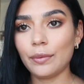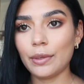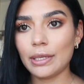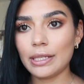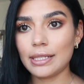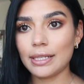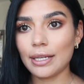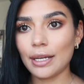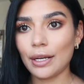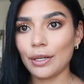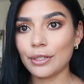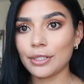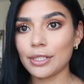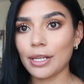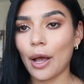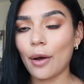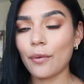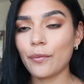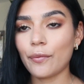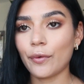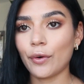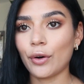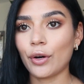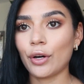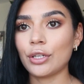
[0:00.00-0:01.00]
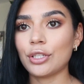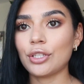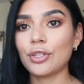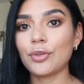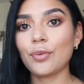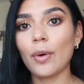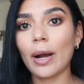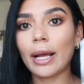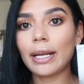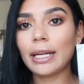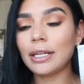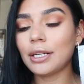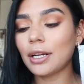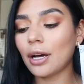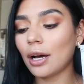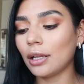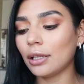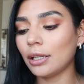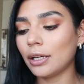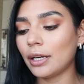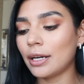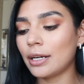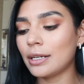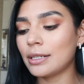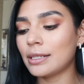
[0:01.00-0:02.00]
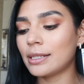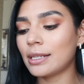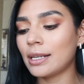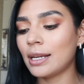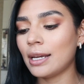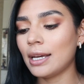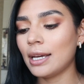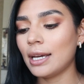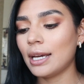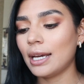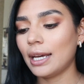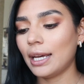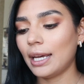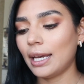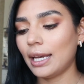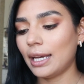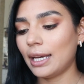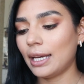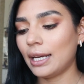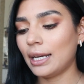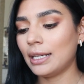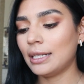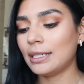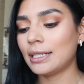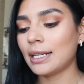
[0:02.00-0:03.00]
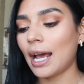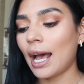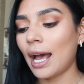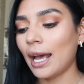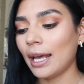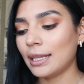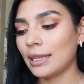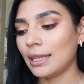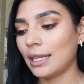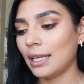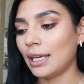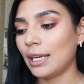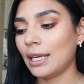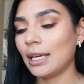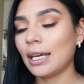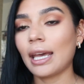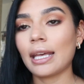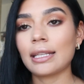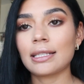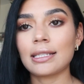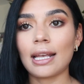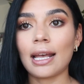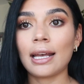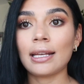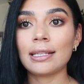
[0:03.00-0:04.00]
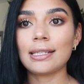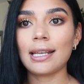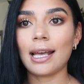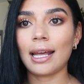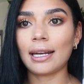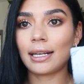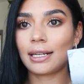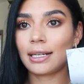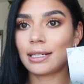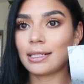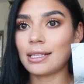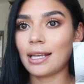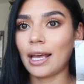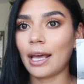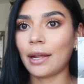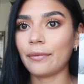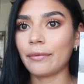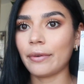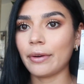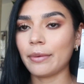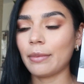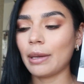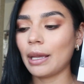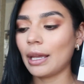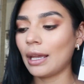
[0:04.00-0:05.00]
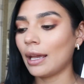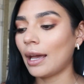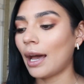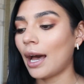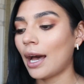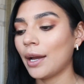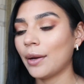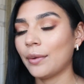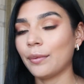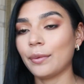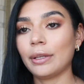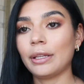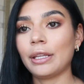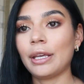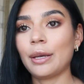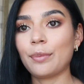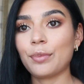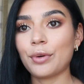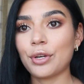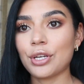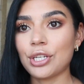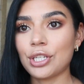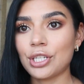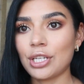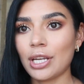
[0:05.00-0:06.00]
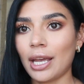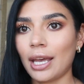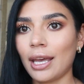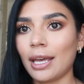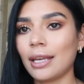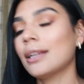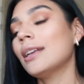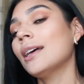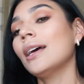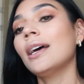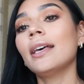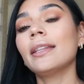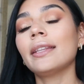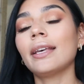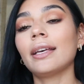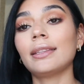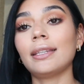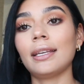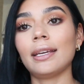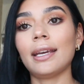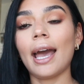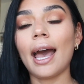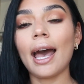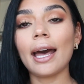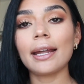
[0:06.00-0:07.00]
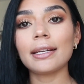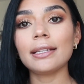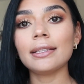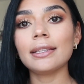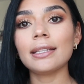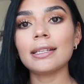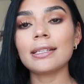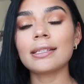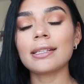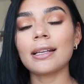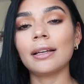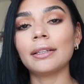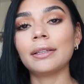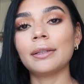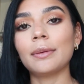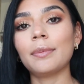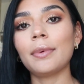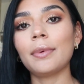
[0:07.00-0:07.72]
retails for $20. And I think it's a 10 out of 10 for me. I really appreciate that they added this on the